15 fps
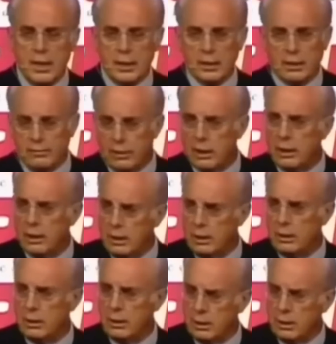living
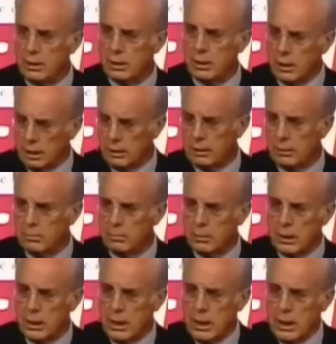in the kingdom
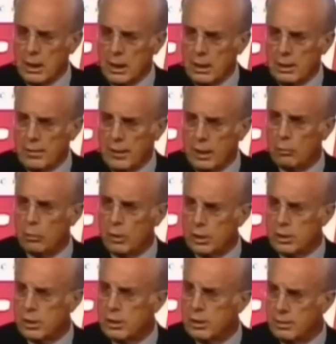that
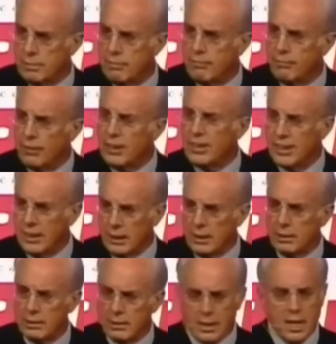was
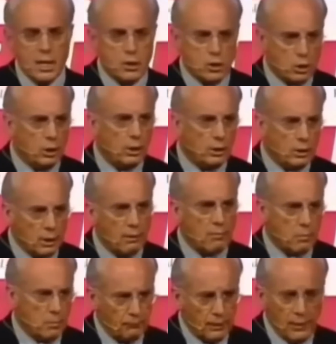funding the national
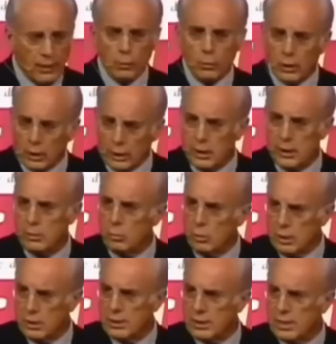government. That really
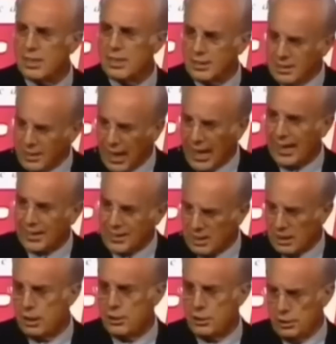was
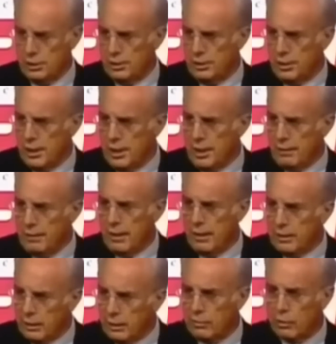taxation. That
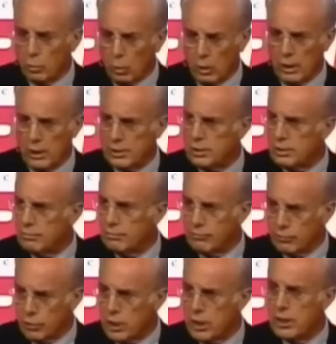never was
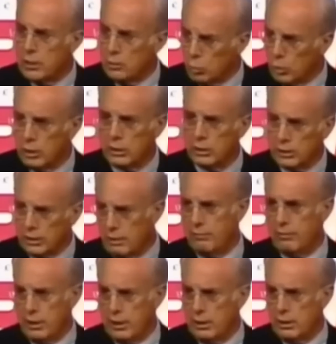free will
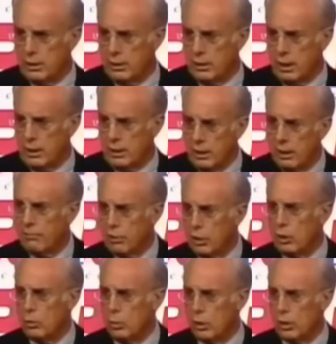giving. That
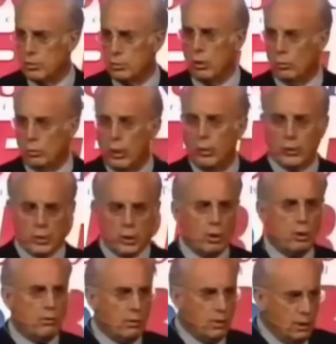never was what we would
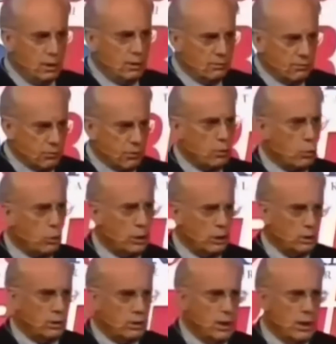call free
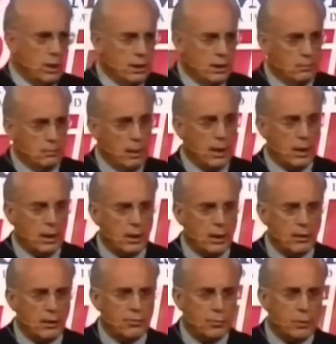will. In
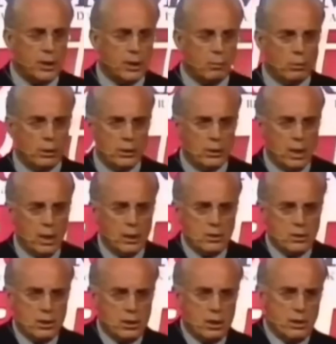Malachi 3, when God
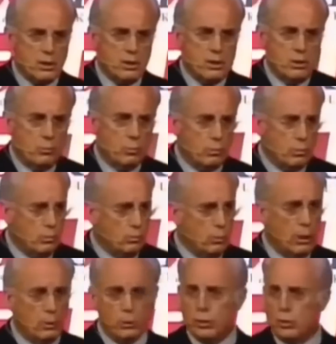says,
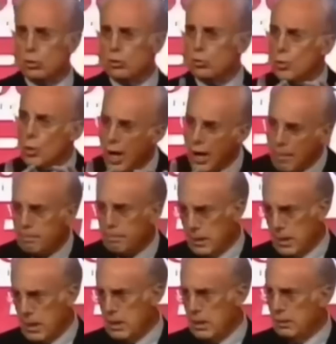"Why will you rob
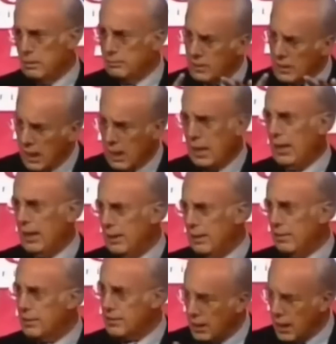me of
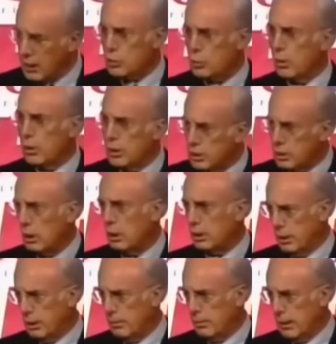tithes?" That's what he's
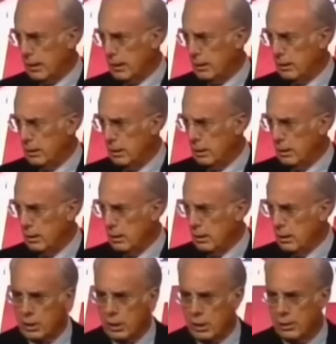talking about.
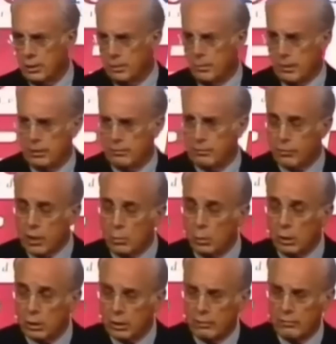Free
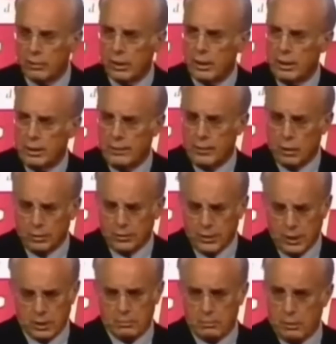will giving in the Old
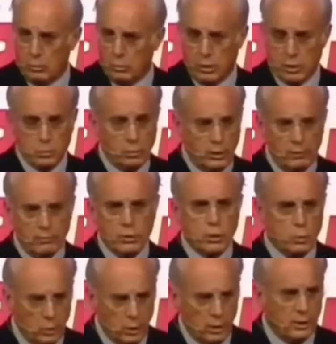Testament was whatever
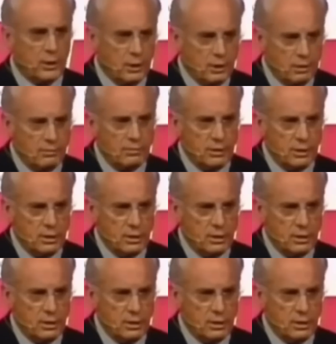you wanted to give.